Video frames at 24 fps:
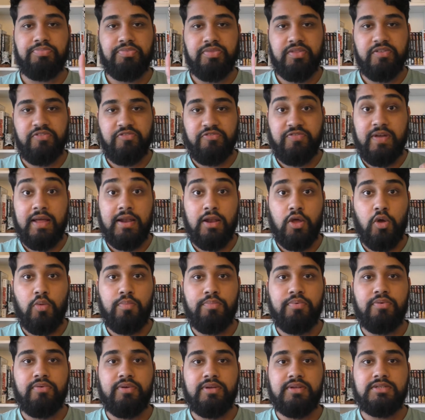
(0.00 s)
fellow
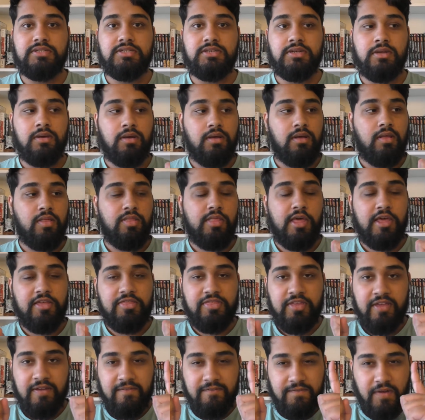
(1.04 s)
priest, they
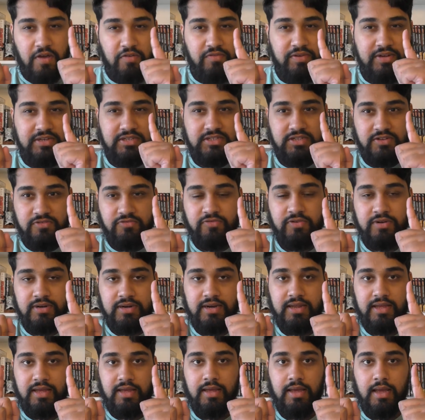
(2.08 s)
think very
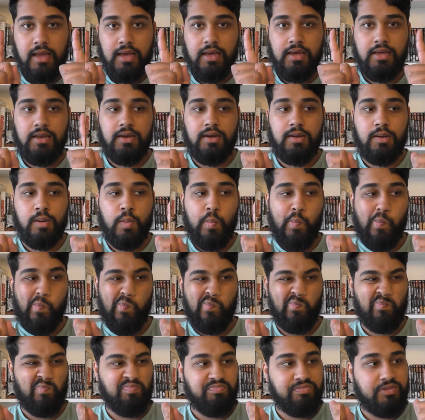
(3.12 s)
differently in
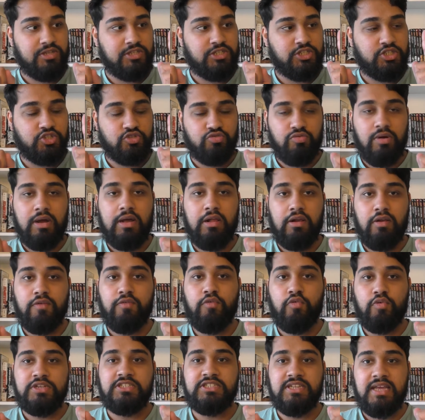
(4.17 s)
the struggle of
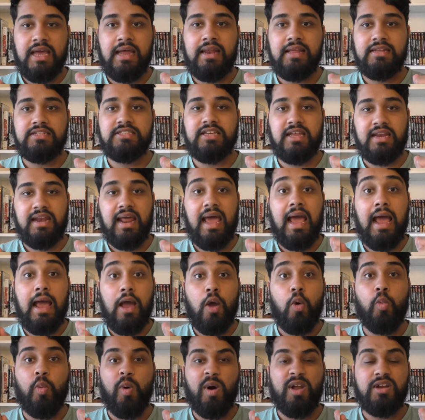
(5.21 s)
Christianity and
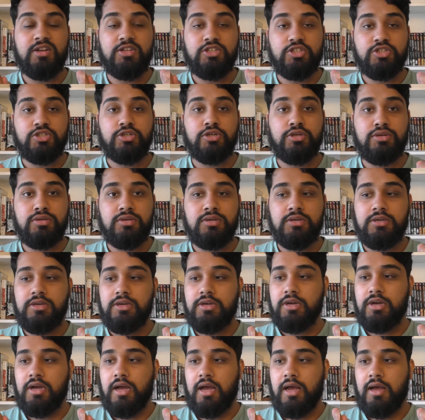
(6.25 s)
how one should
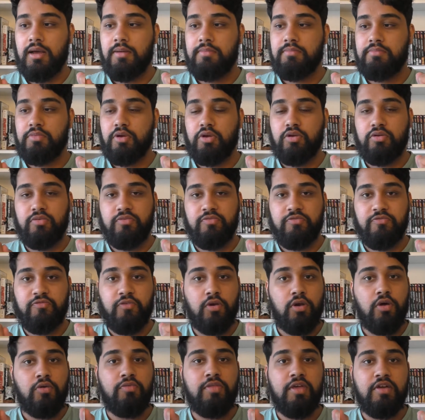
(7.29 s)

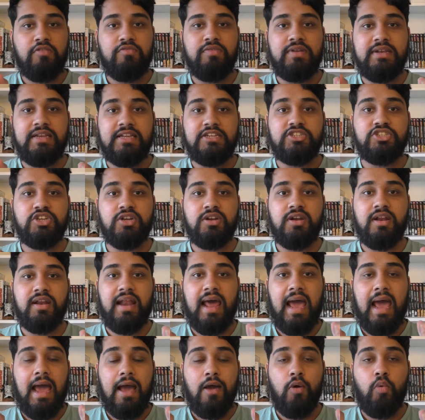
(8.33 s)
follow their religion and
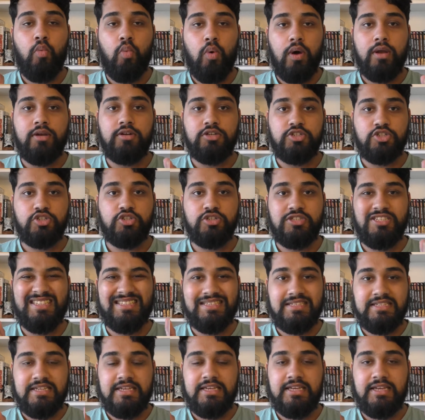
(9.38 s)
how one should
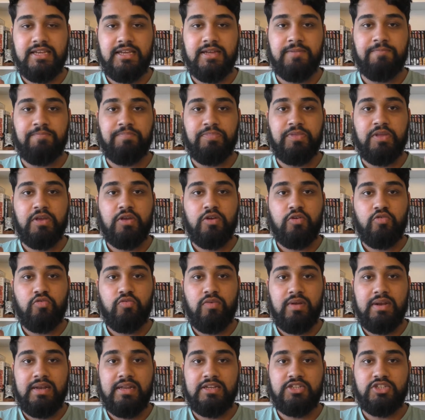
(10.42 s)
see
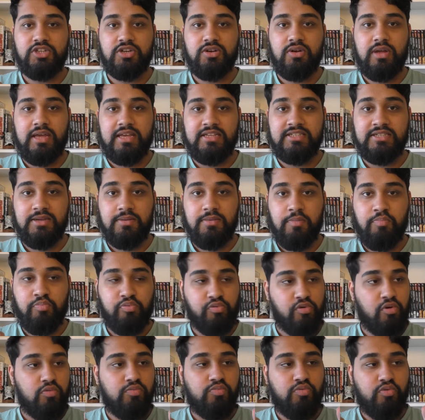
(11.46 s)
religion. Is it
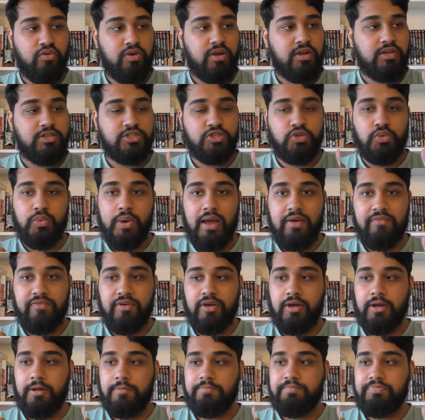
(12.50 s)
appropriate to
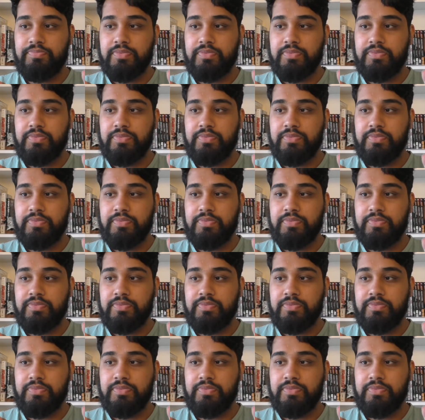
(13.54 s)
ever